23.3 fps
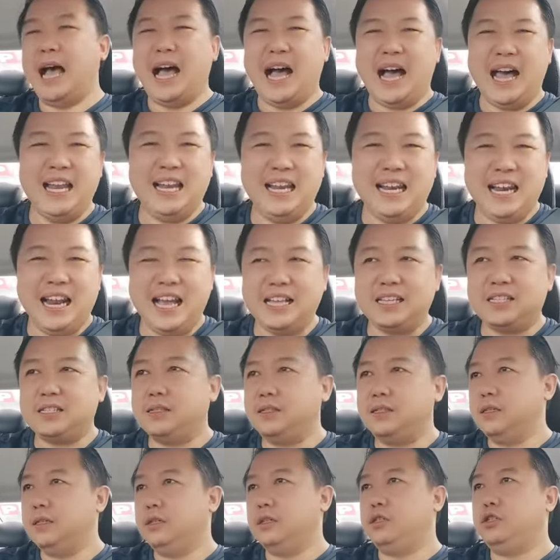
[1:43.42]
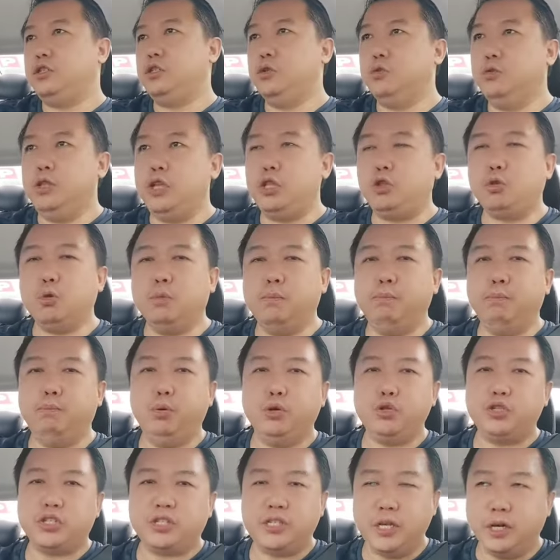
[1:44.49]
Unless you need to
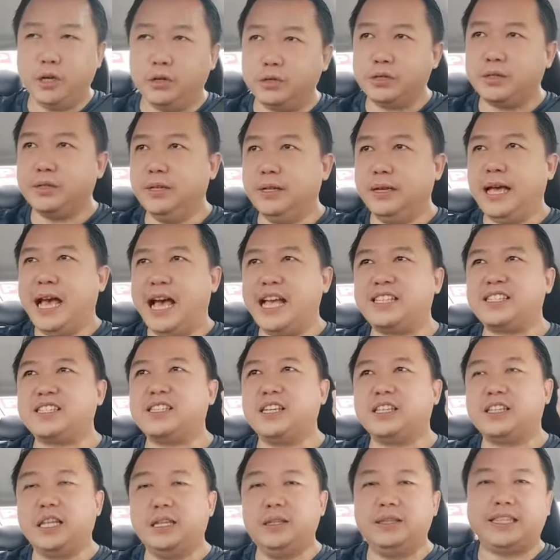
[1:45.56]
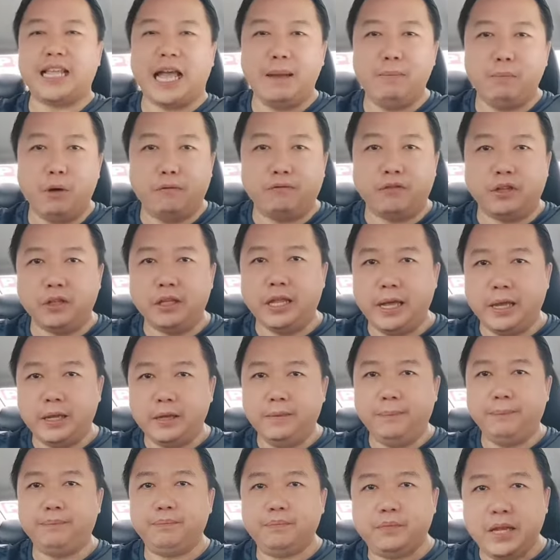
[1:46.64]
boost sales at certain time of the
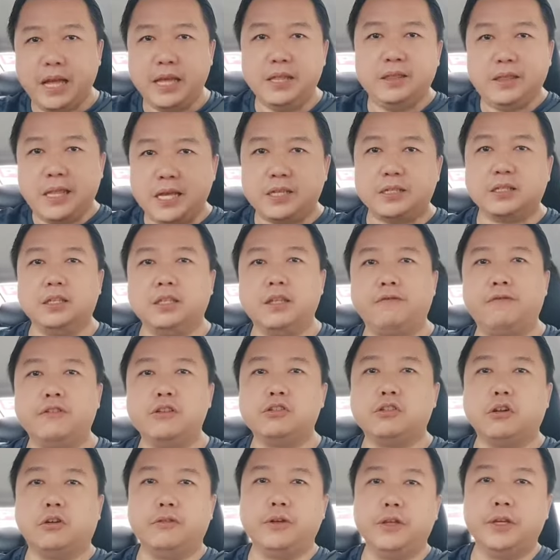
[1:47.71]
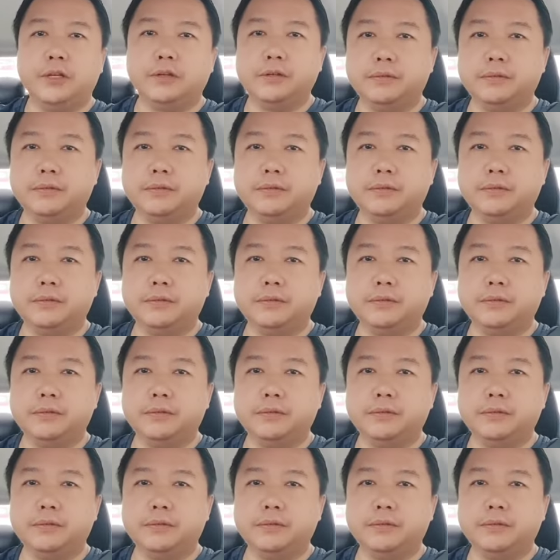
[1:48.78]
day, then that's a different story.